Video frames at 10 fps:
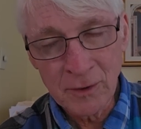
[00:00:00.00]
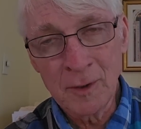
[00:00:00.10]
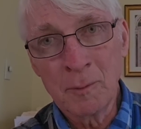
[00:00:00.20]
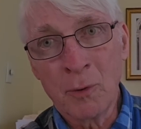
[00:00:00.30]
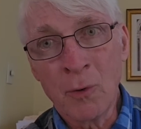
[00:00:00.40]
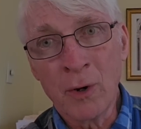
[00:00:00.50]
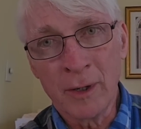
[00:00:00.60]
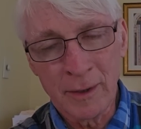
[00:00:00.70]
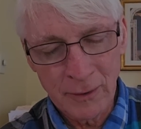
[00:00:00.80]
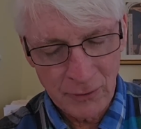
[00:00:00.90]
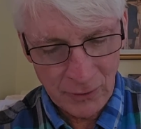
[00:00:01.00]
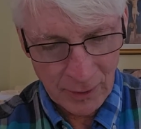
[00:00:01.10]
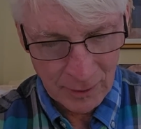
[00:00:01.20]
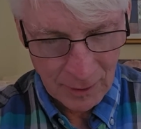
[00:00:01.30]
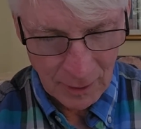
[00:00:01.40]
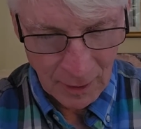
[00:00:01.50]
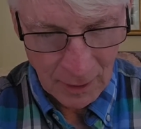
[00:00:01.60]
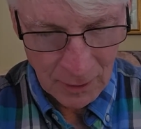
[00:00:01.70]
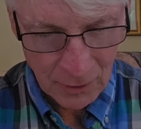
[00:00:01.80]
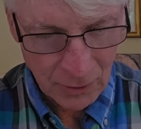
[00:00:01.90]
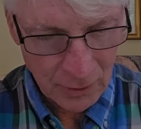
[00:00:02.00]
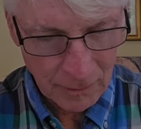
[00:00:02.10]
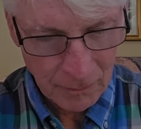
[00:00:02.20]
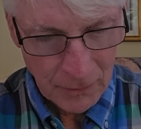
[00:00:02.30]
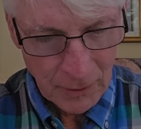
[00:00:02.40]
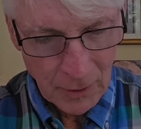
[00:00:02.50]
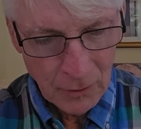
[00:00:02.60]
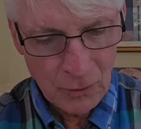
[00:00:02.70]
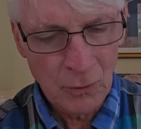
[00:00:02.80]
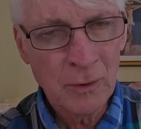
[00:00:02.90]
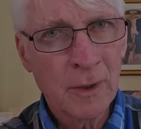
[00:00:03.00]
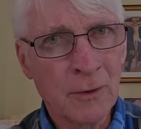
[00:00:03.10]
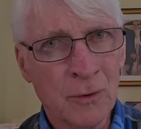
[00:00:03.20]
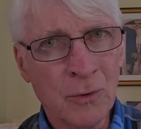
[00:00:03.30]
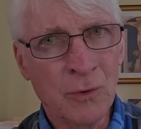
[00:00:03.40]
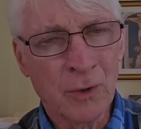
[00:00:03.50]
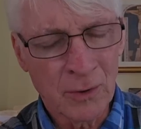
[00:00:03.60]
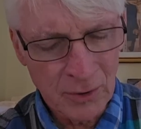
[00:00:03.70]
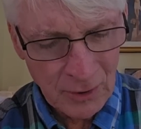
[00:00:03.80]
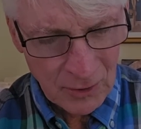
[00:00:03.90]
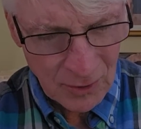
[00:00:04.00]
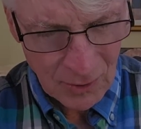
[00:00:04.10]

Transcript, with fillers: on the boy," said the angel. "Do not do the least